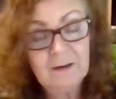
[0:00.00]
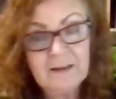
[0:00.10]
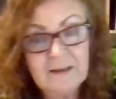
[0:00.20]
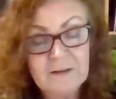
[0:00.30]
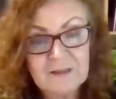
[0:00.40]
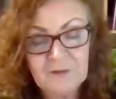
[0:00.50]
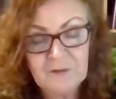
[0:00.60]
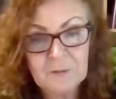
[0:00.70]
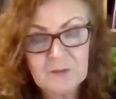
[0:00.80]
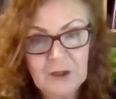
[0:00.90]
there was
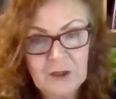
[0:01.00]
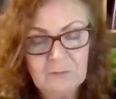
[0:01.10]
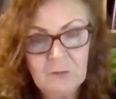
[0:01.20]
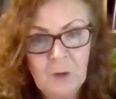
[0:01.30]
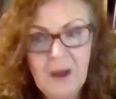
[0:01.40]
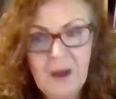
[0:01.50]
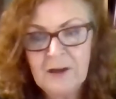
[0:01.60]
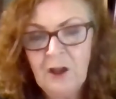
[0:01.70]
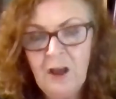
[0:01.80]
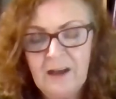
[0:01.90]
films shown quite a
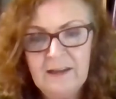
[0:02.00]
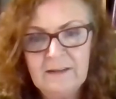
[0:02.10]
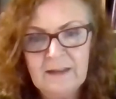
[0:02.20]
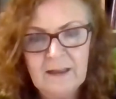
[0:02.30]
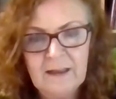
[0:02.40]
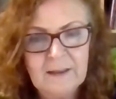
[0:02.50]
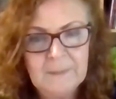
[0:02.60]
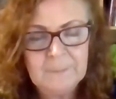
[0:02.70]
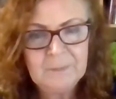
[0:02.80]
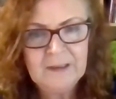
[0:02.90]
lot in
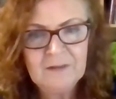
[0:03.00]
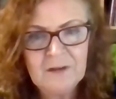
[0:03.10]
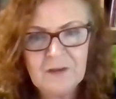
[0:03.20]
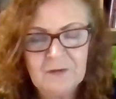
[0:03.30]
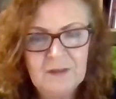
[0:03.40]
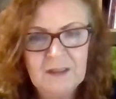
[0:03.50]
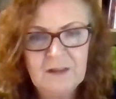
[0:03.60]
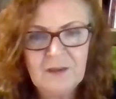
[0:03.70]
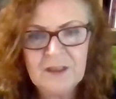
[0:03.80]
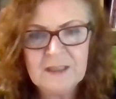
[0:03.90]
the
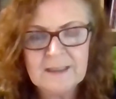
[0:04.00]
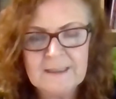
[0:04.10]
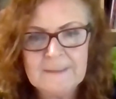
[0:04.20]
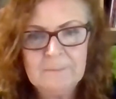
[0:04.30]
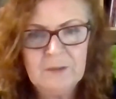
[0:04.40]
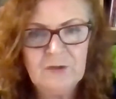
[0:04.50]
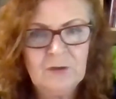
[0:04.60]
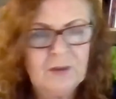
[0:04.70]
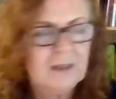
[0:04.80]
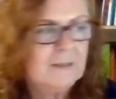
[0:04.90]
theatre, Bijou
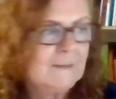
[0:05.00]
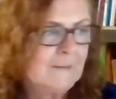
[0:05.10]
Theatre.